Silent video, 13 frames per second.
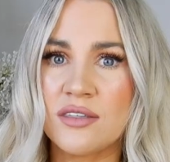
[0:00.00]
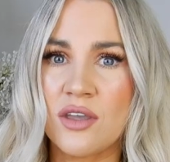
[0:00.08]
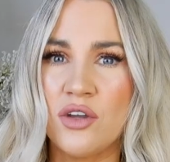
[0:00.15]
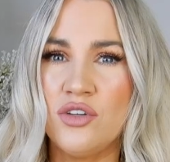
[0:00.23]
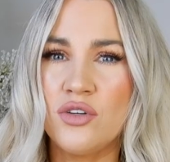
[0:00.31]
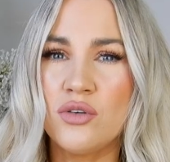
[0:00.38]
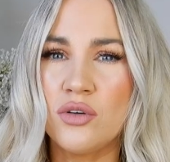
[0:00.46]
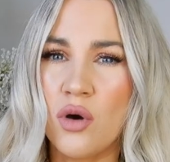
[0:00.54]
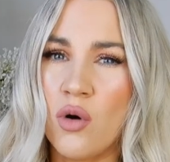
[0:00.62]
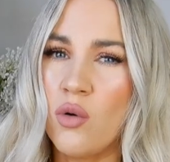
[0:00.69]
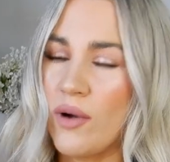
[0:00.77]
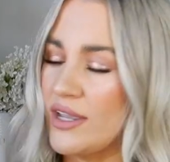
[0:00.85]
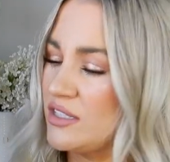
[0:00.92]
So you could
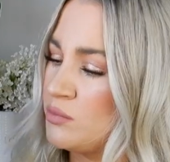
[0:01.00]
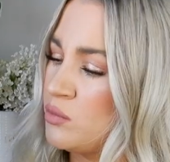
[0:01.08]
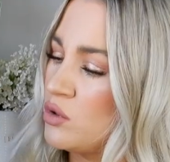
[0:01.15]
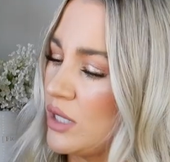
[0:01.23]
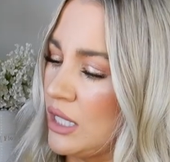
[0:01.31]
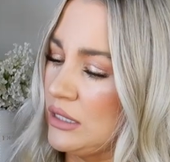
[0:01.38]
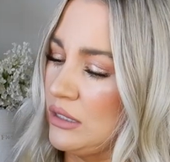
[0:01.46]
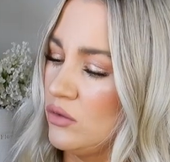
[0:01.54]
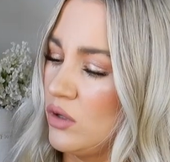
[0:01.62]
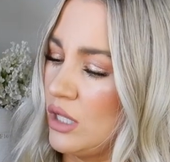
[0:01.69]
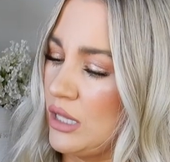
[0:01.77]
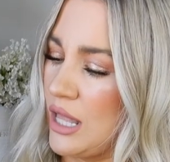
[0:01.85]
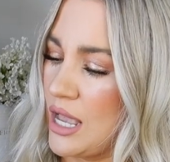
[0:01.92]
always put a
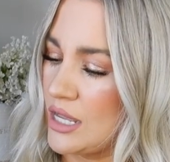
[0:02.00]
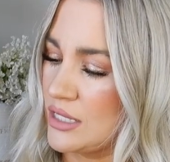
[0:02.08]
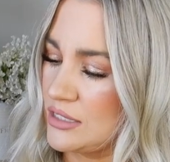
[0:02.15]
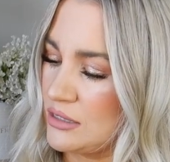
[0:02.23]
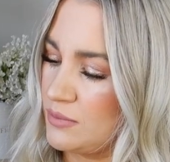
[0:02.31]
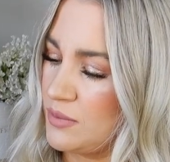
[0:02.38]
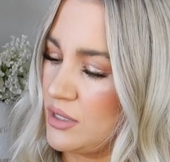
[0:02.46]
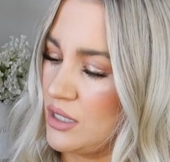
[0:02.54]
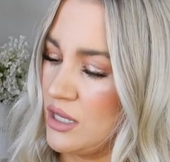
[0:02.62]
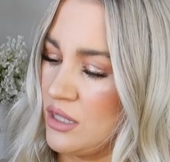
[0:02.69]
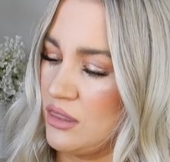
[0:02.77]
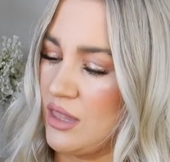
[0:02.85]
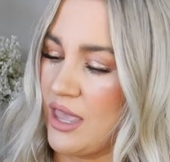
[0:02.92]
little clasp
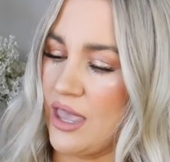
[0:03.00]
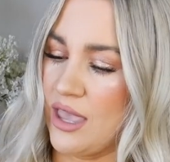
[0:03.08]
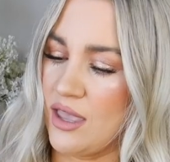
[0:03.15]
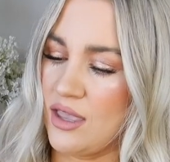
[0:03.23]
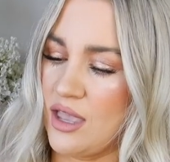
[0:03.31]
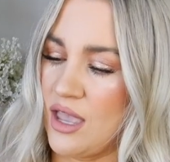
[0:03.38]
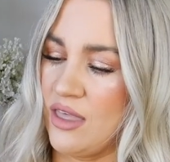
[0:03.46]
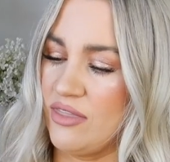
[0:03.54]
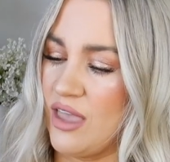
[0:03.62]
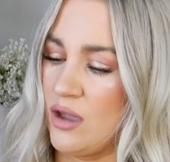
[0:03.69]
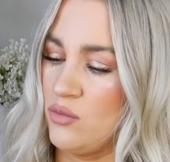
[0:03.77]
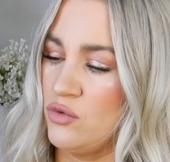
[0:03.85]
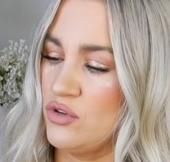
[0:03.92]
in there, and
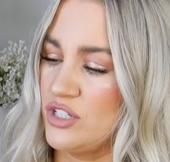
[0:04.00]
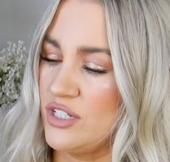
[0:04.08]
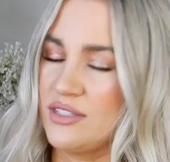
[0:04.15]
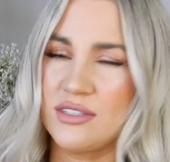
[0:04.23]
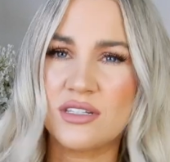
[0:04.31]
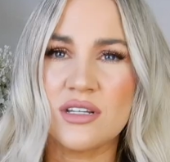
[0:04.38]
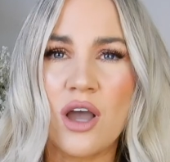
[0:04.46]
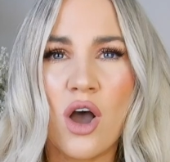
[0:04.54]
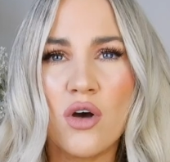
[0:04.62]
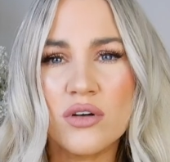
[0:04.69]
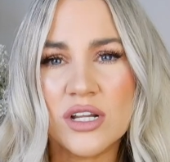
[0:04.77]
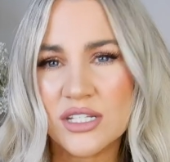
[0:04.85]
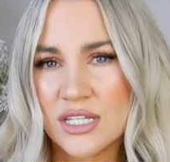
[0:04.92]
that will just
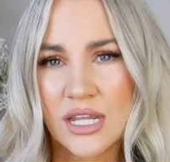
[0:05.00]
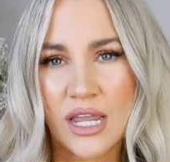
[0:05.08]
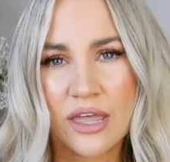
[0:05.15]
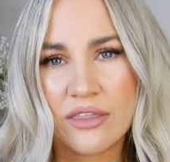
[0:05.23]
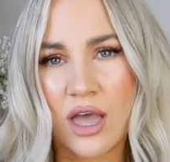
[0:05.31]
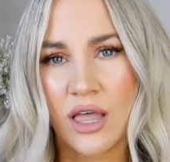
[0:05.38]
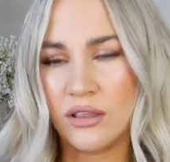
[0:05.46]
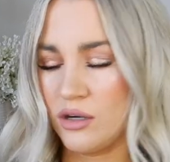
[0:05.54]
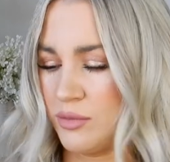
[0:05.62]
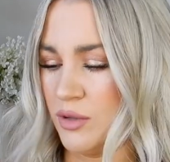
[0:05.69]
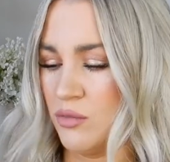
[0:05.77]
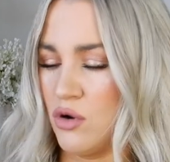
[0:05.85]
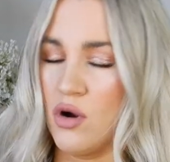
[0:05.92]
hold it together a little
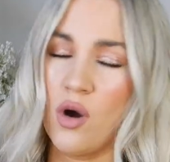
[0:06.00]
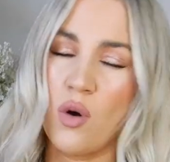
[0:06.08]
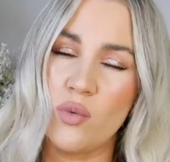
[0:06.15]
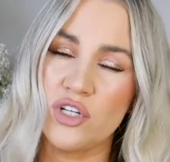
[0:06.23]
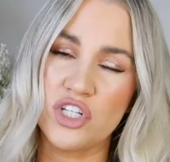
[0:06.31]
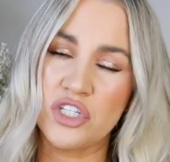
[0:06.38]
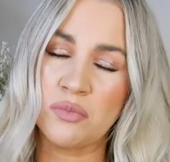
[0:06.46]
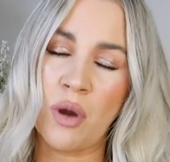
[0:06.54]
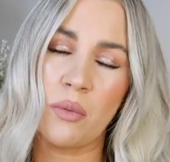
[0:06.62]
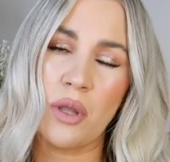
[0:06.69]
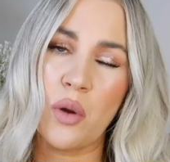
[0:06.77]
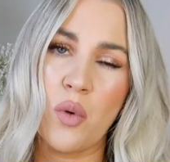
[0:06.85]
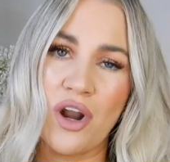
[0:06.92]
bit more, which is
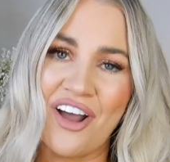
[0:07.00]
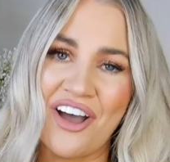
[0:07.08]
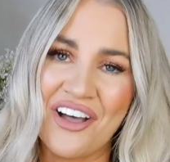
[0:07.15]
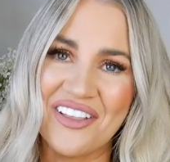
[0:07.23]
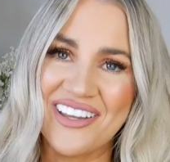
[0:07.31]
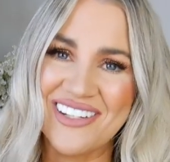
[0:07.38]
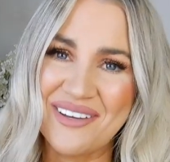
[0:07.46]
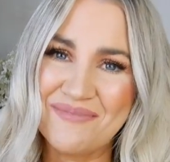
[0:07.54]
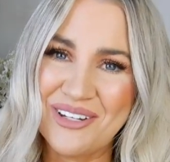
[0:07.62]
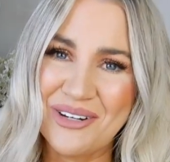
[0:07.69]
probably what I'll end up